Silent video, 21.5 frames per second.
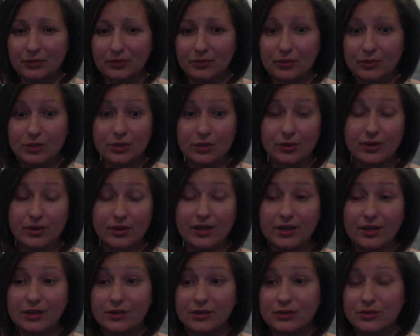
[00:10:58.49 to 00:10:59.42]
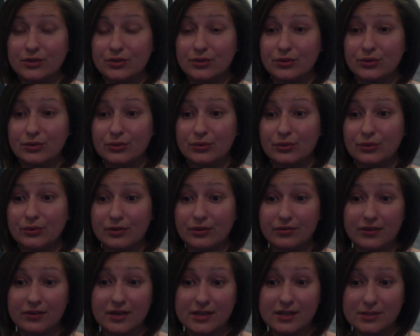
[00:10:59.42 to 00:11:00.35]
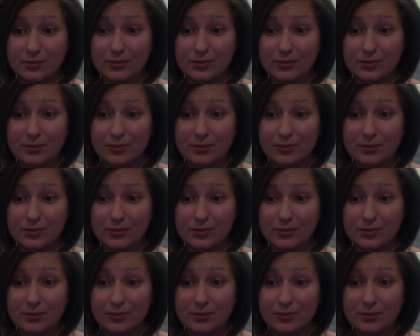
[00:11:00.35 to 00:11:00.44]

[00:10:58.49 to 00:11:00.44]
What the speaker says: returning to their fitness